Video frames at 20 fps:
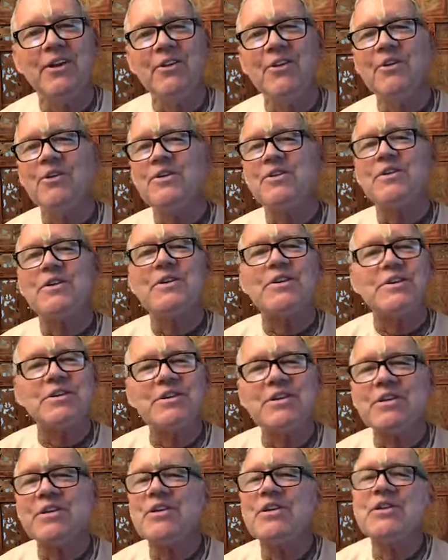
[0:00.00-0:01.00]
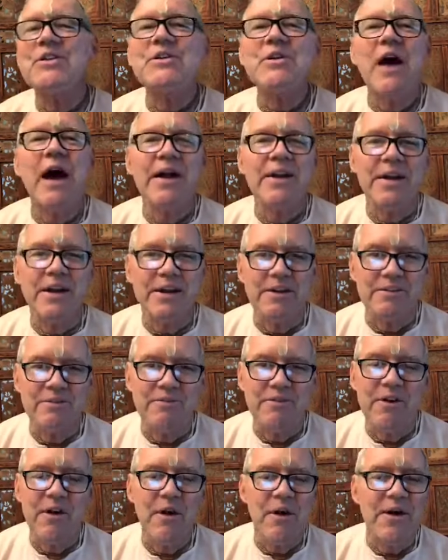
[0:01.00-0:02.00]
There is this stunning,
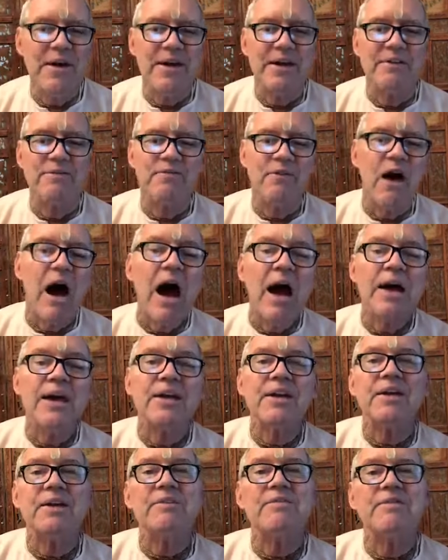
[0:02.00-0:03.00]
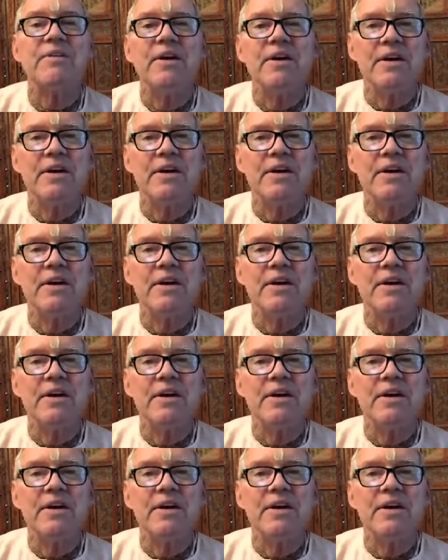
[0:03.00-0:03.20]
very evocative